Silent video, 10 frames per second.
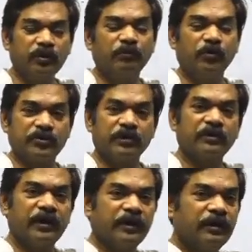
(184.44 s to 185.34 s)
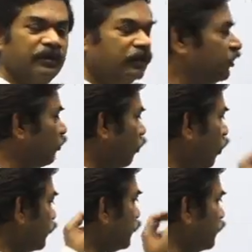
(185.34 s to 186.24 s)
motion, and in
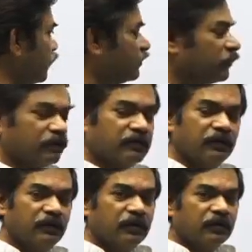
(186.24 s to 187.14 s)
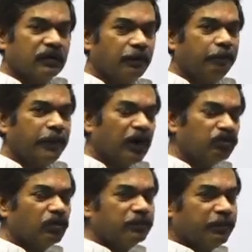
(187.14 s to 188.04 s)
all such cases, the
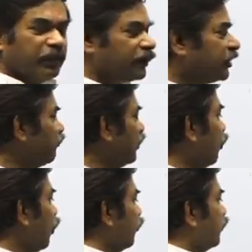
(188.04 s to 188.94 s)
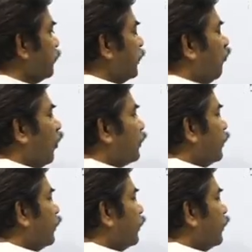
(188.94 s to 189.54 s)
path of the particle will always be what?